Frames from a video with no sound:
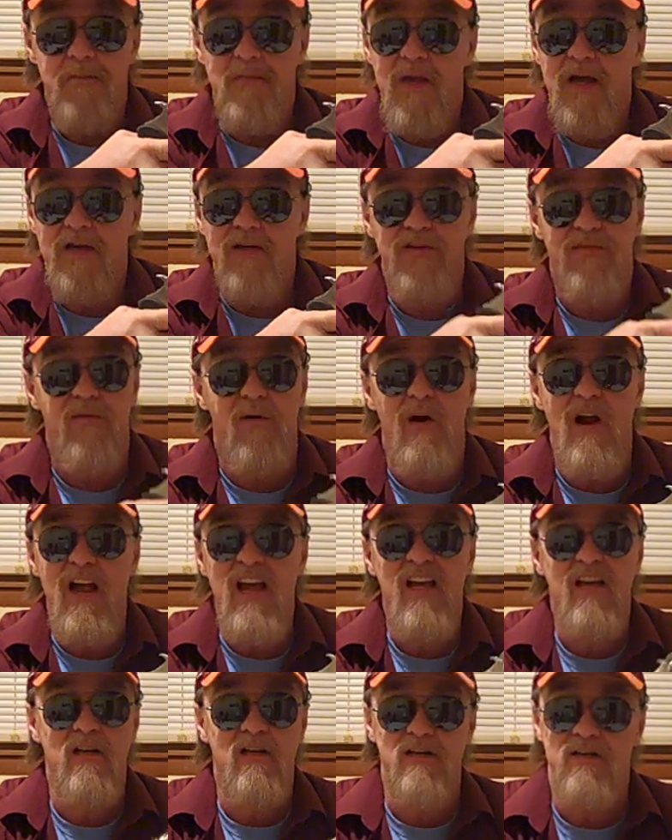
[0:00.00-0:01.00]
Makes for
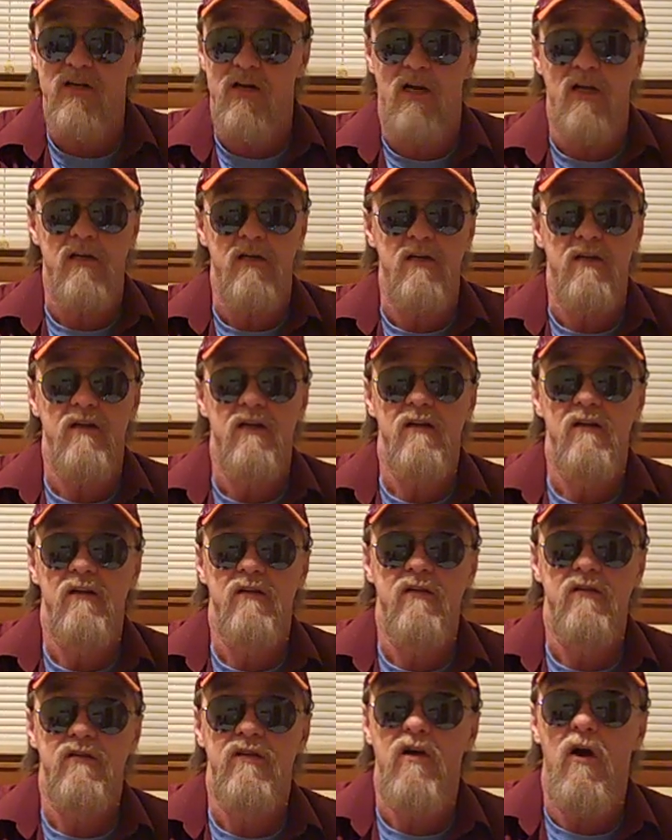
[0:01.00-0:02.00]
excellent
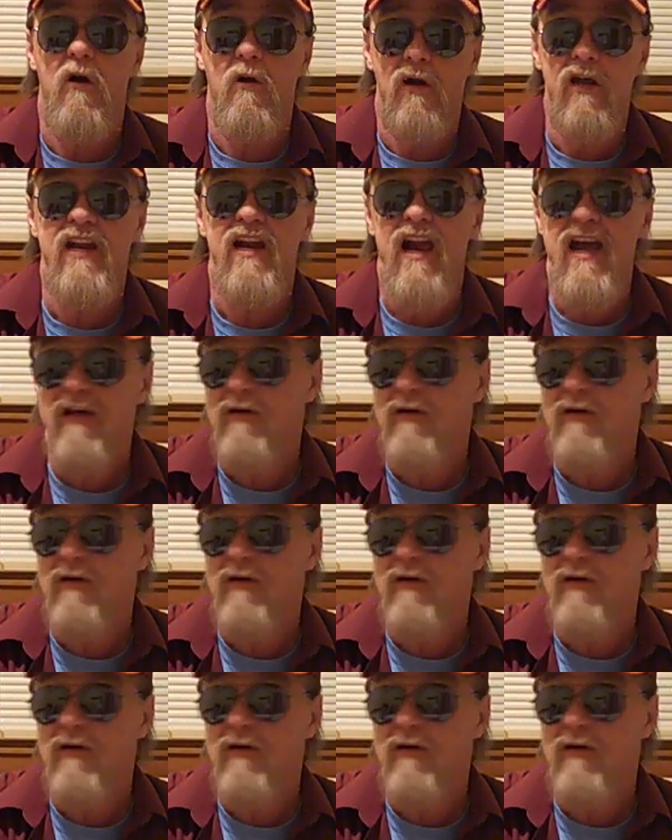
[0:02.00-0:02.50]
target